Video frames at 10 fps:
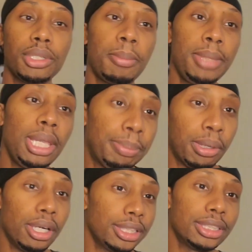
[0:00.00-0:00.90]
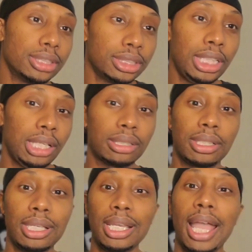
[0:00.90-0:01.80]
Me personally,
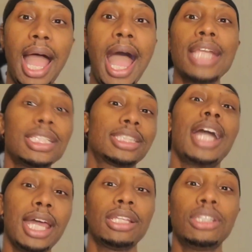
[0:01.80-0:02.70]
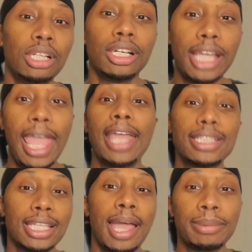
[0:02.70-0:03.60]
I just gotta learn to
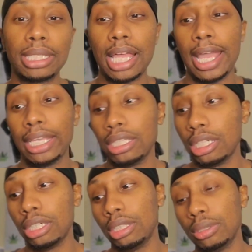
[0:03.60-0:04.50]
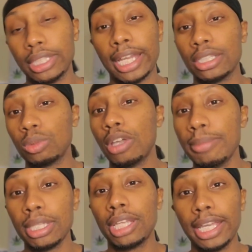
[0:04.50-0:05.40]
accept, like, you know, there's
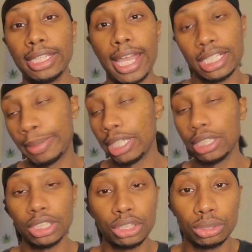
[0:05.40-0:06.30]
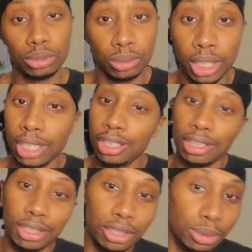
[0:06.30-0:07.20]
women like that, especially too,
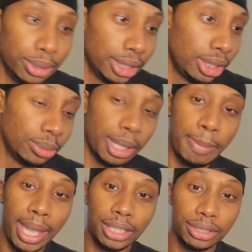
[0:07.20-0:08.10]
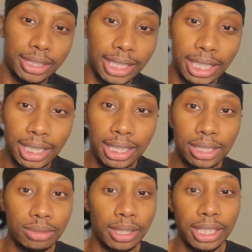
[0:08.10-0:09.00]
you in major
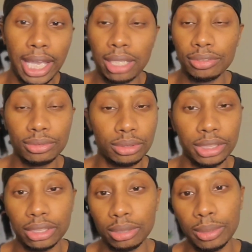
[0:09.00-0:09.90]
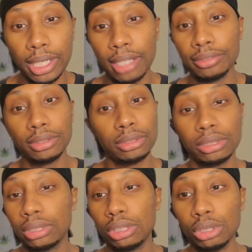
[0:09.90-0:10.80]
cities, you in California, whatever,
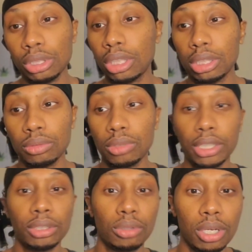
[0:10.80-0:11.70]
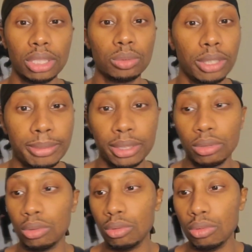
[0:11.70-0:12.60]
you're gonna run across women
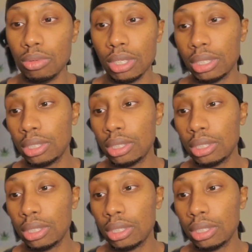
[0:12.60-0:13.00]
who